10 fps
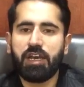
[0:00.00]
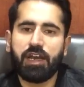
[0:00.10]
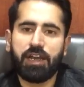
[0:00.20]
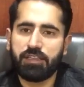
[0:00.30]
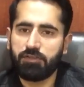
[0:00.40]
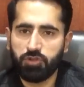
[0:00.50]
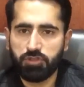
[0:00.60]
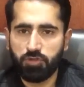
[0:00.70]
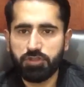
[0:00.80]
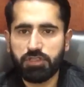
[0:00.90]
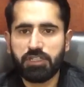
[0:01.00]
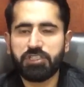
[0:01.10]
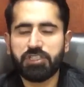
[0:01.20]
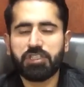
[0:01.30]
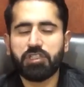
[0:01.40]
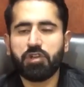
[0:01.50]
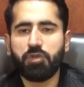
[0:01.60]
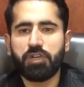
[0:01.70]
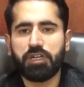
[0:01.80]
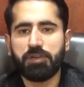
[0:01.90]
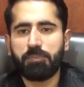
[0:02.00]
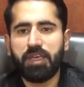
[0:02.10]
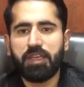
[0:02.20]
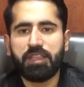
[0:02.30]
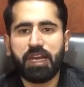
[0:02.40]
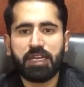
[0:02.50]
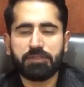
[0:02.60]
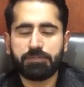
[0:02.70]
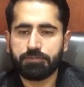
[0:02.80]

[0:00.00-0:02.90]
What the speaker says: and those conditions included that